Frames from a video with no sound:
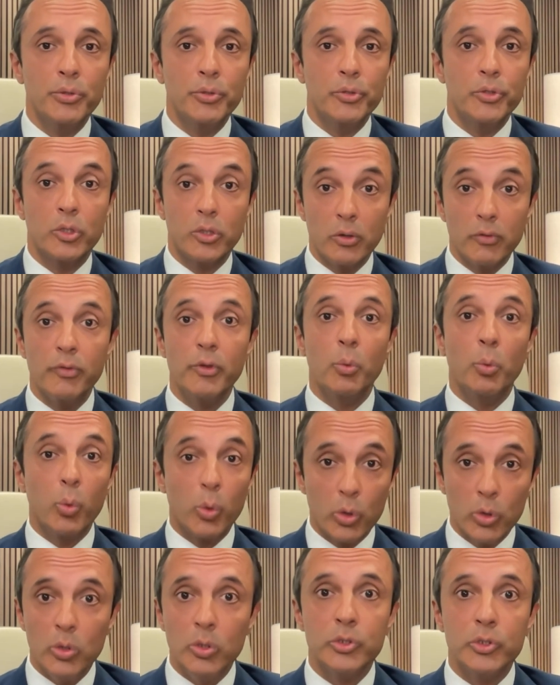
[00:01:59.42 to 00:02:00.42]
producer of the
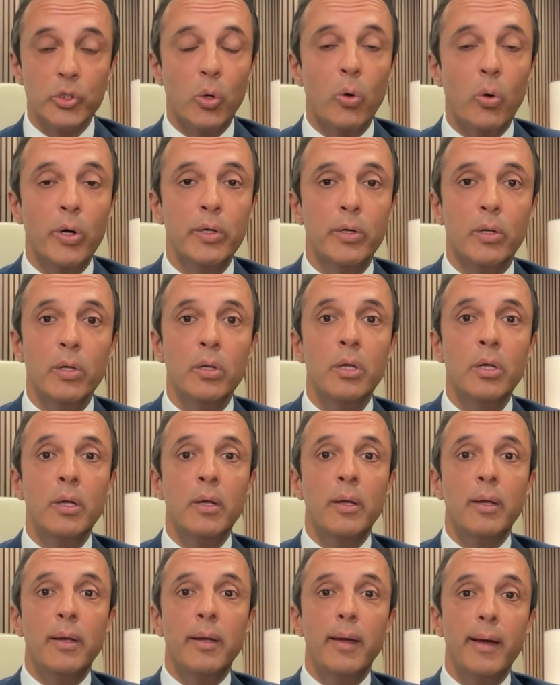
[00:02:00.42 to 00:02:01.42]
world's oil.
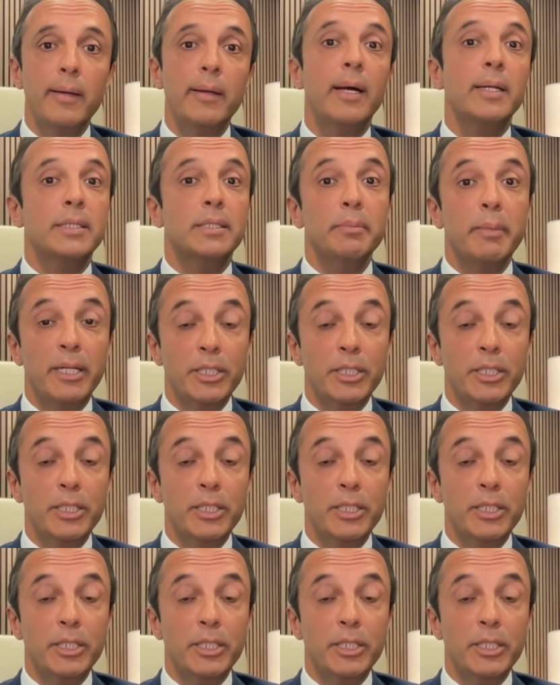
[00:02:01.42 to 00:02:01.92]
And